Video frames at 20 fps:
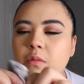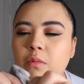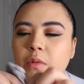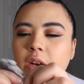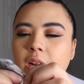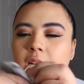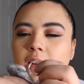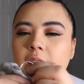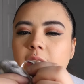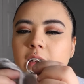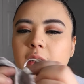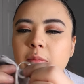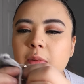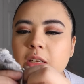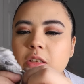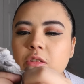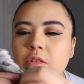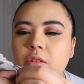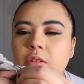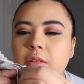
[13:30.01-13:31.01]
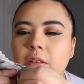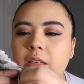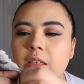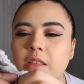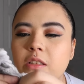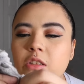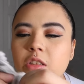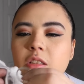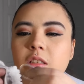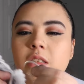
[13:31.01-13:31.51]
When I clean my jewelry,
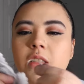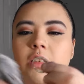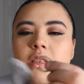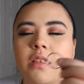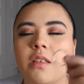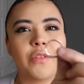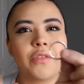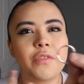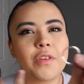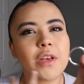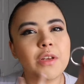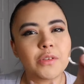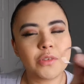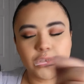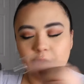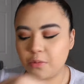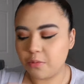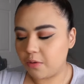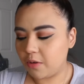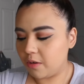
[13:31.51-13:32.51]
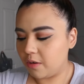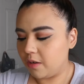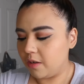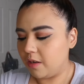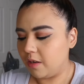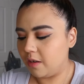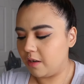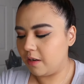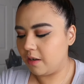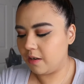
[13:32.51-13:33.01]
it just feels so
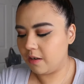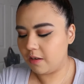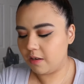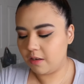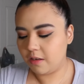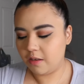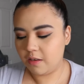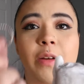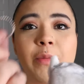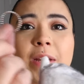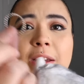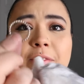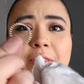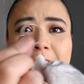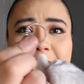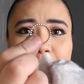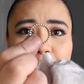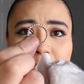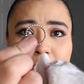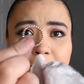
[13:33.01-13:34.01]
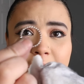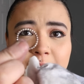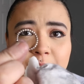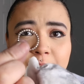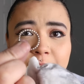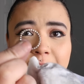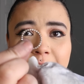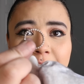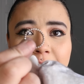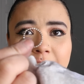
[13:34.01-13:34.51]
good. Then we have this ring right
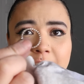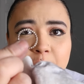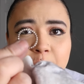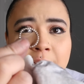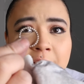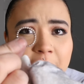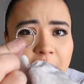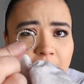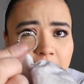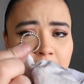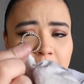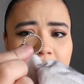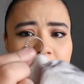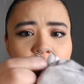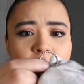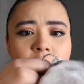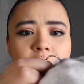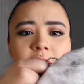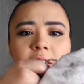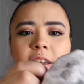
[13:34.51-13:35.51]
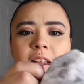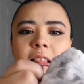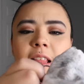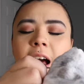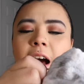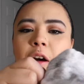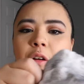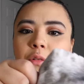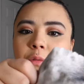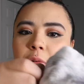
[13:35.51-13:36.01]
over here. This ring used to be called the
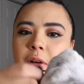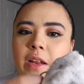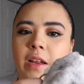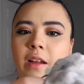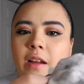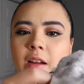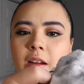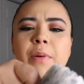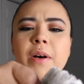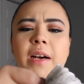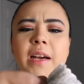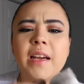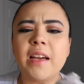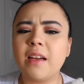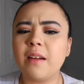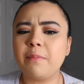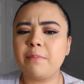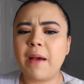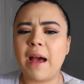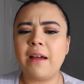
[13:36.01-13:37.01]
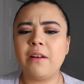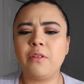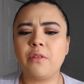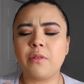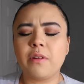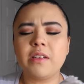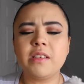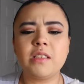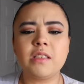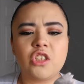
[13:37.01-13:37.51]
Cloud Ring, but
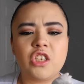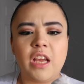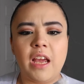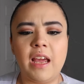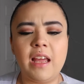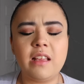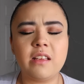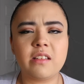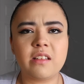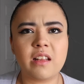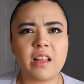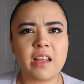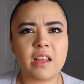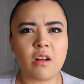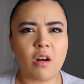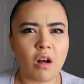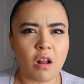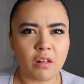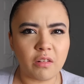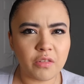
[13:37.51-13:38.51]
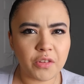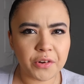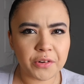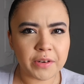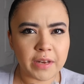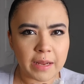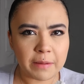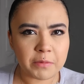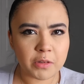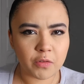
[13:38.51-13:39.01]
Pandora changed like all of their
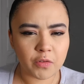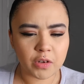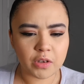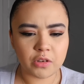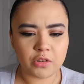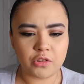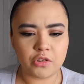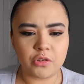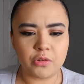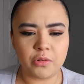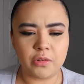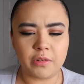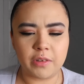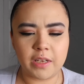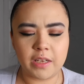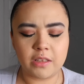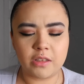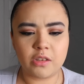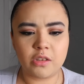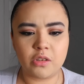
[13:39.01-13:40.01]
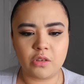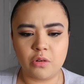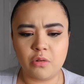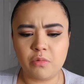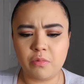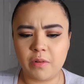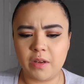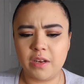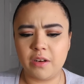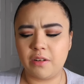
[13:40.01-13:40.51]
names for their jewelry. It's so
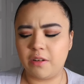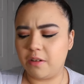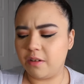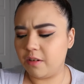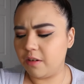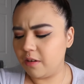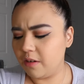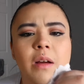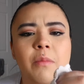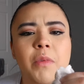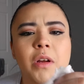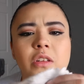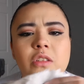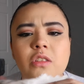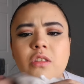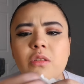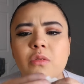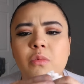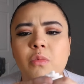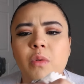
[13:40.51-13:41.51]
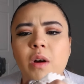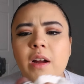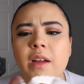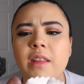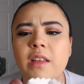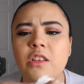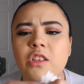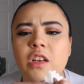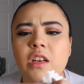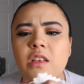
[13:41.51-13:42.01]
weird. I'm not sure why
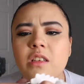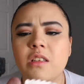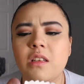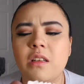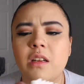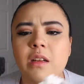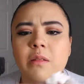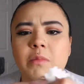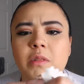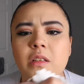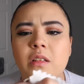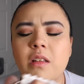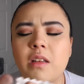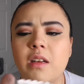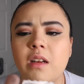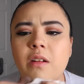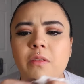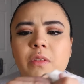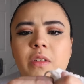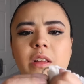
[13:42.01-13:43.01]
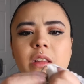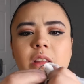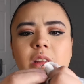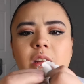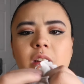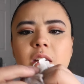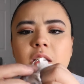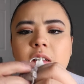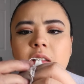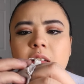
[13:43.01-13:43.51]
they changed the names to like
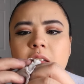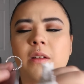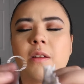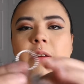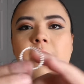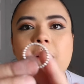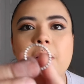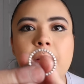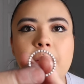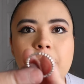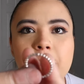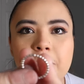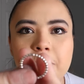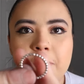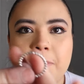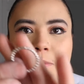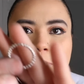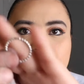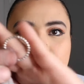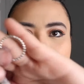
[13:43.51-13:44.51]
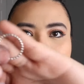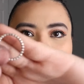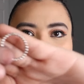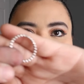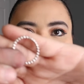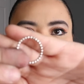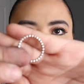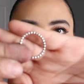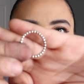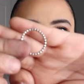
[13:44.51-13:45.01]
everything.
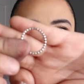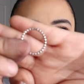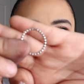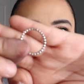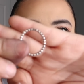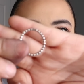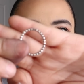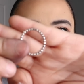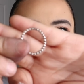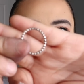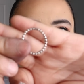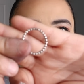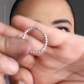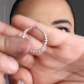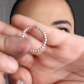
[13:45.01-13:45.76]
But there is that one